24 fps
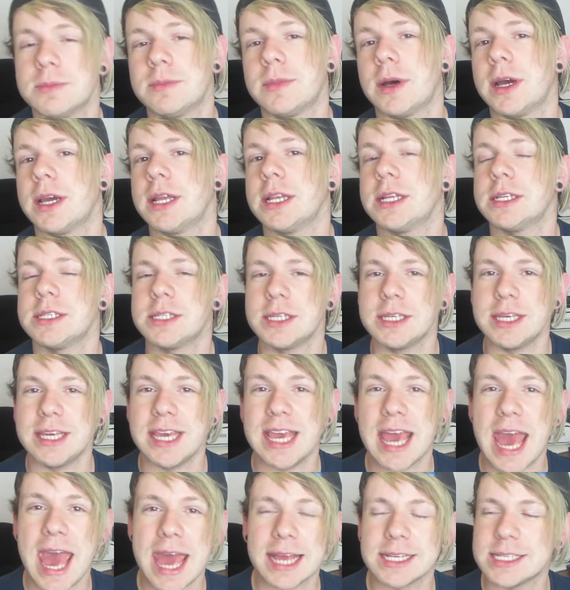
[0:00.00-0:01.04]
Mine is
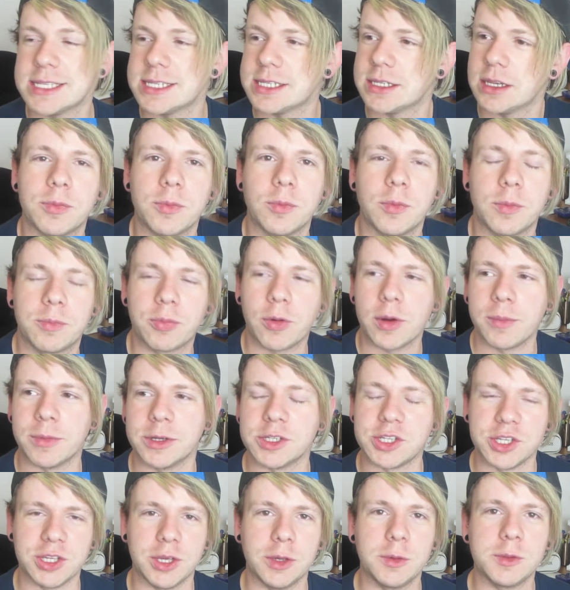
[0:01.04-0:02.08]
yes. I'm pretty
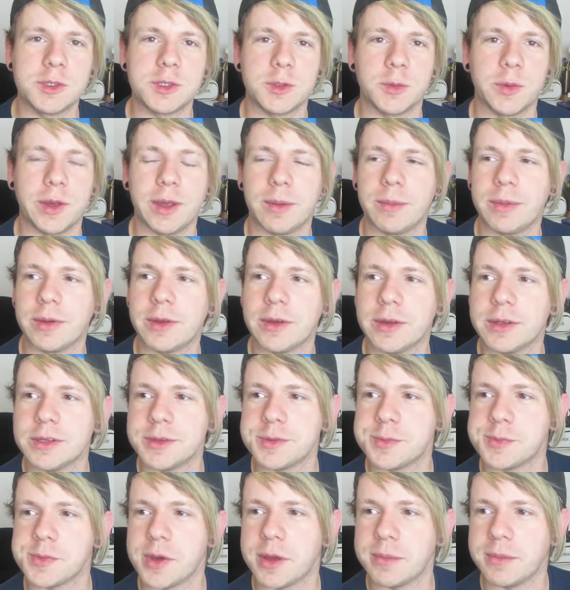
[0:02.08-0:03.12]
much used to it because,
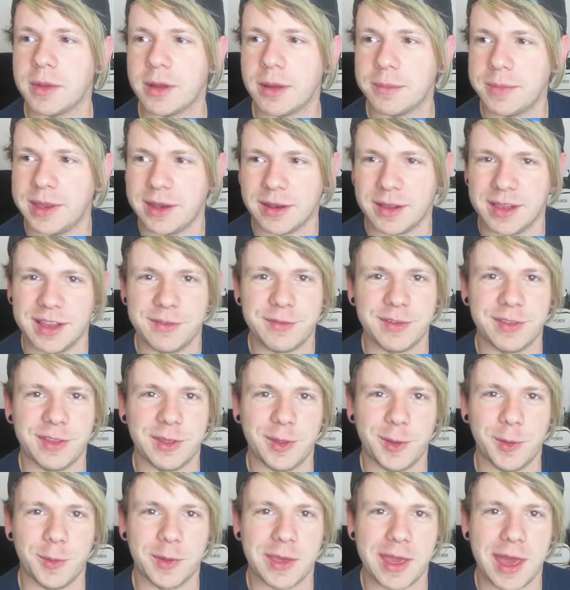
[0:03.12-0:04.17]
I mean, I live in
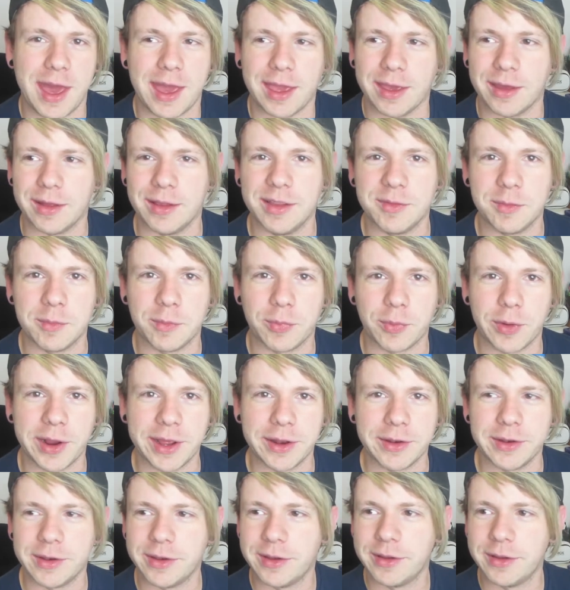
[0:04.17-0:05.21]
the U K, I live in Britain.